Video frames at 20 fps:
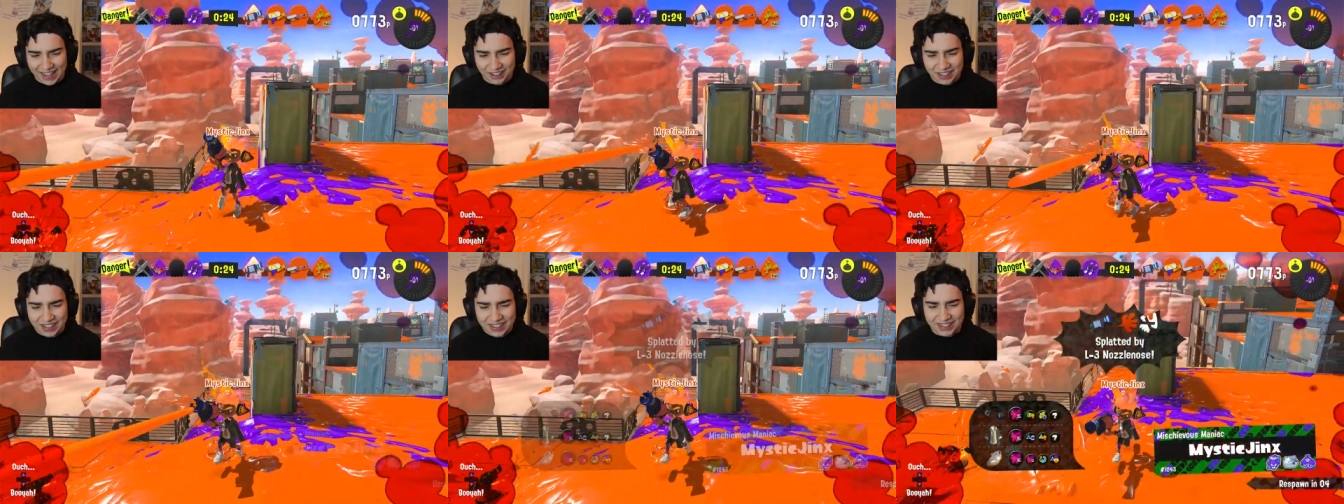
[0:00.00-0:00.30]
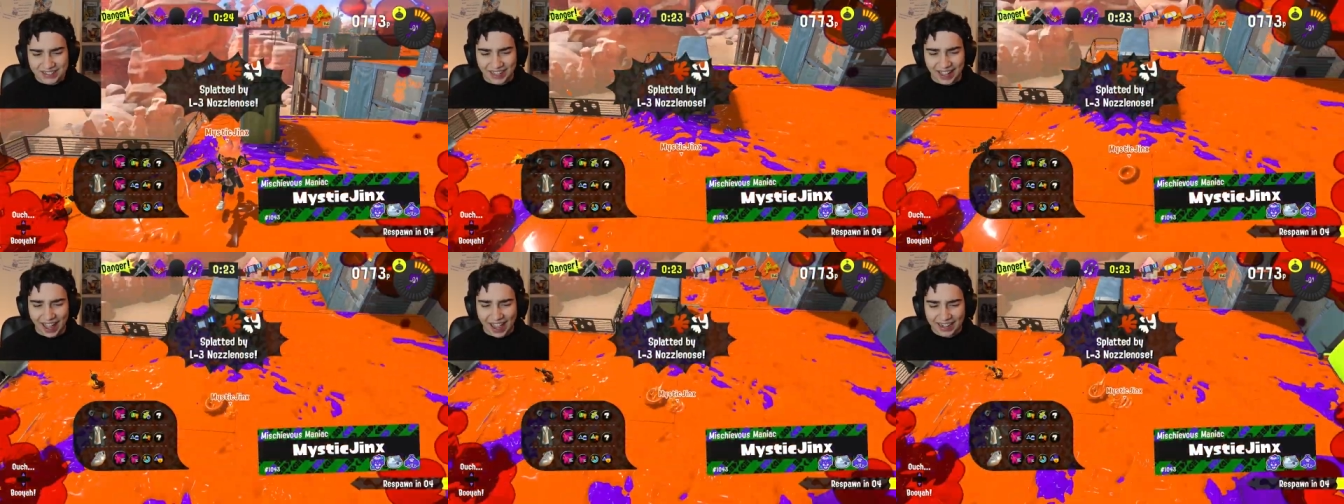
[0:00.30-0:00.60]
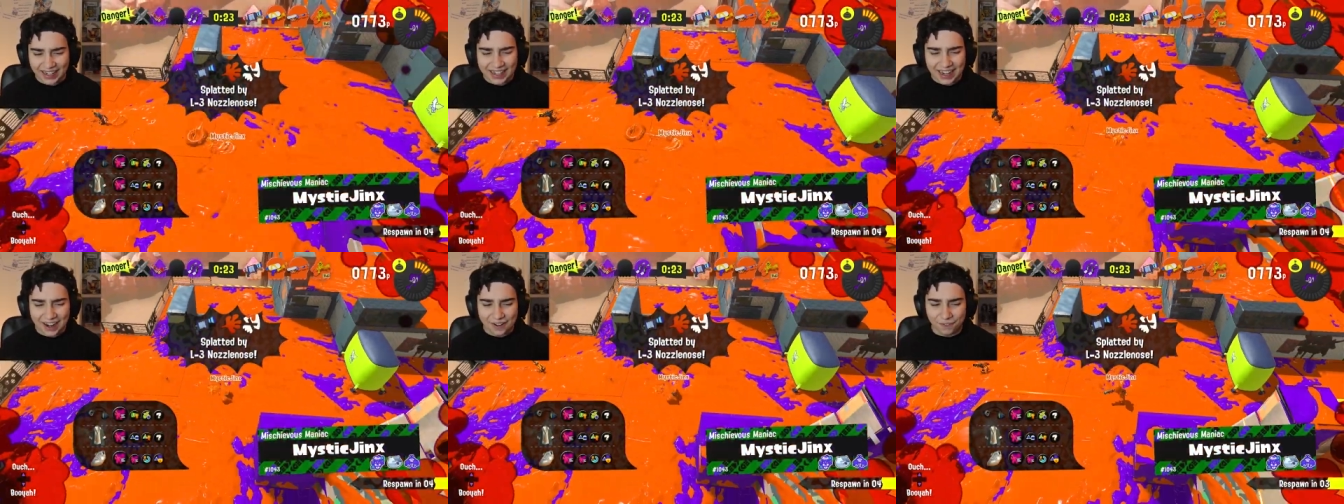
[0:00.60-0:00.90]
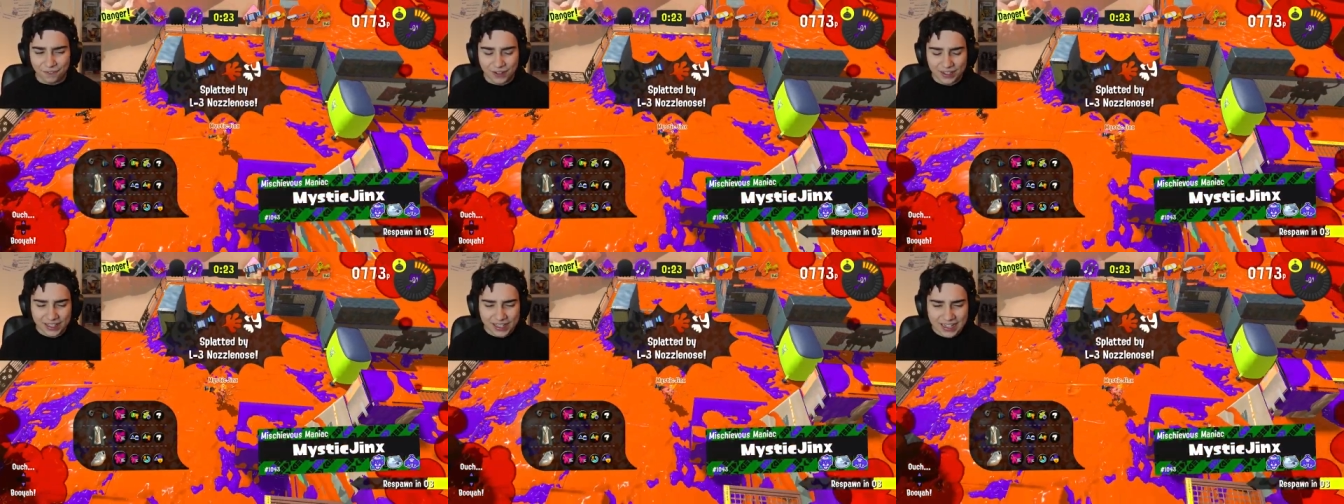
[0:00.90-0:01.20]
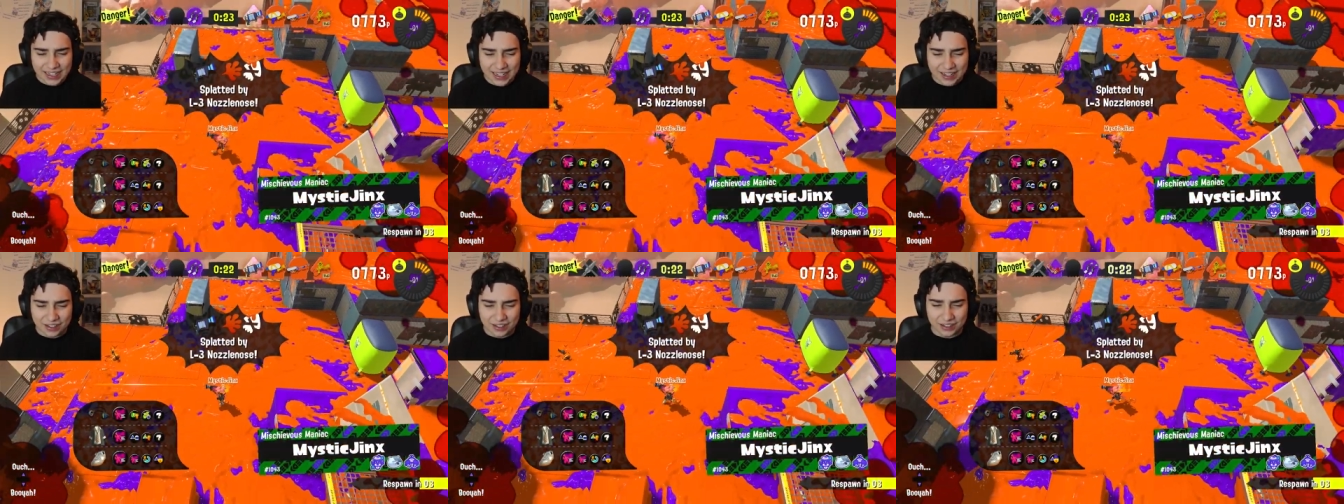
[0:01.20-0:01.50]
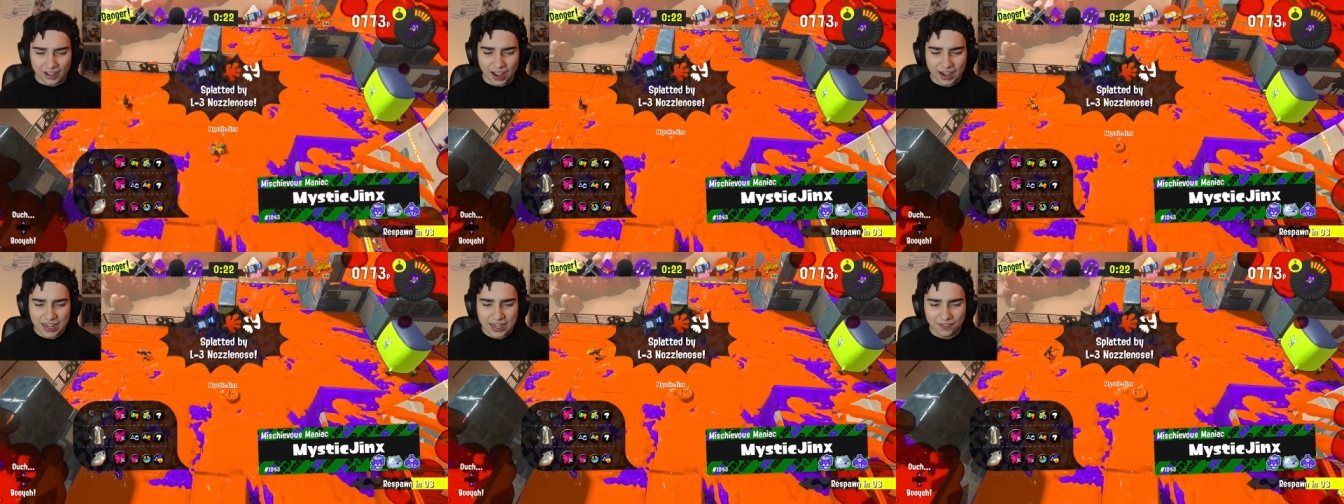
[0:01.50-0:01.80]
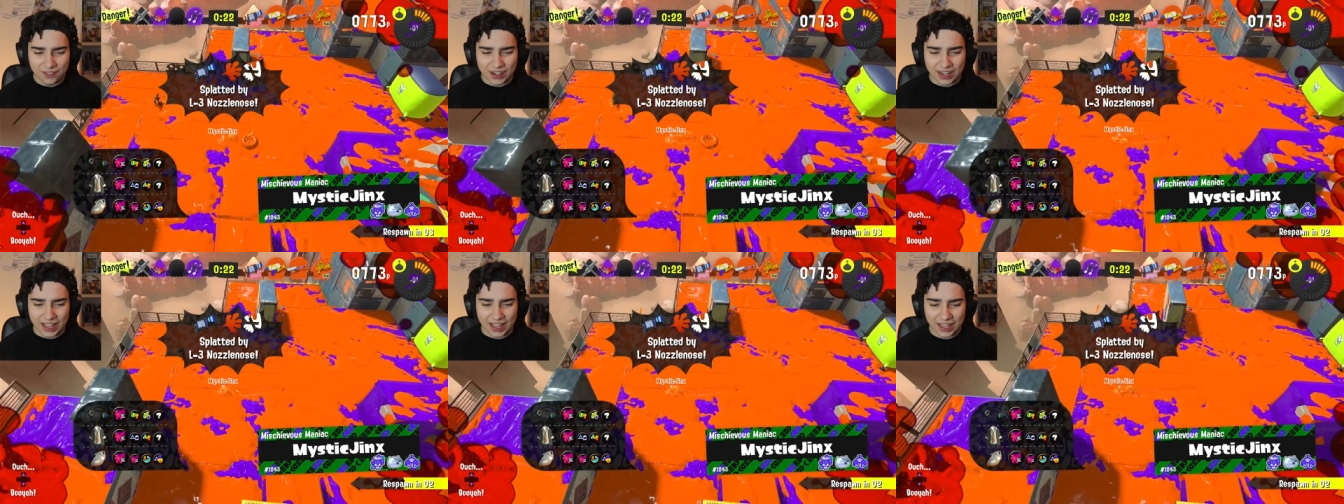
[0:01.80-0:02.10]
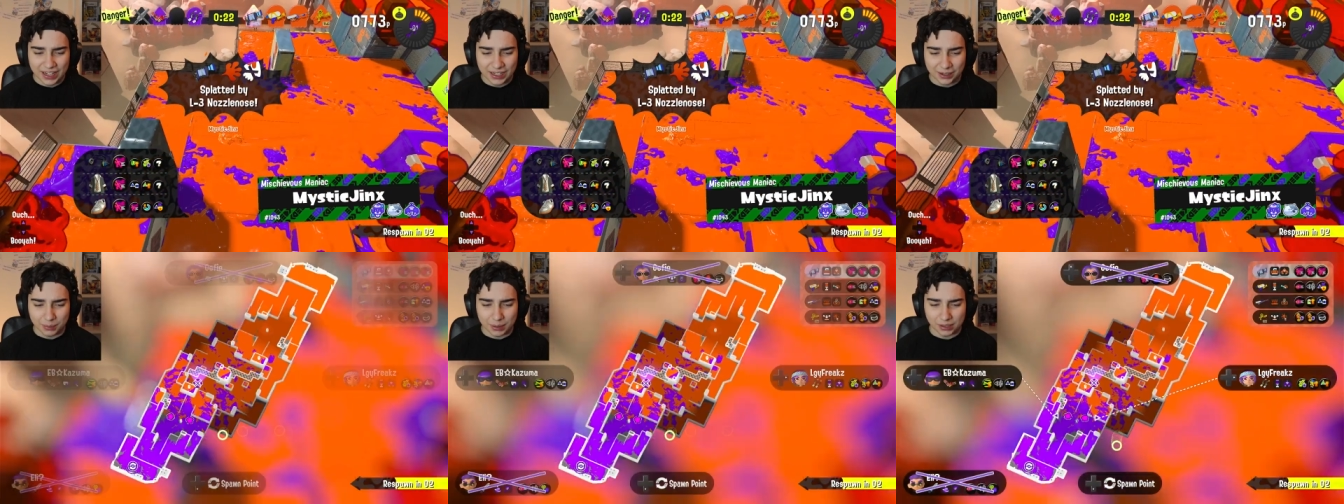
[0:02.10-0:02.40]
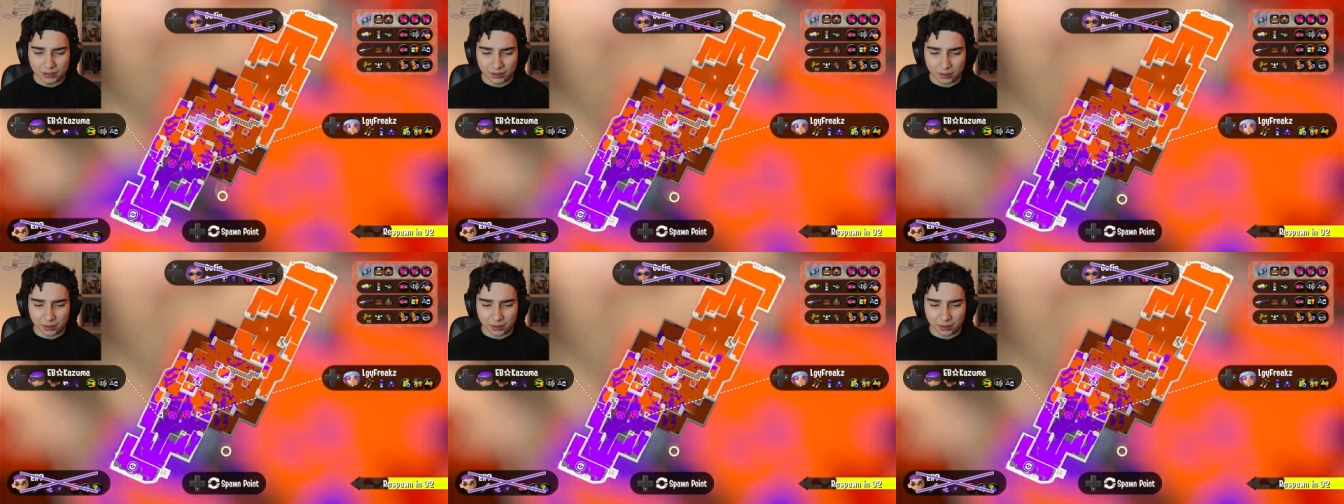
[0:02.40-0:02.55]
Is he lagging? I feel like he's not even hitting me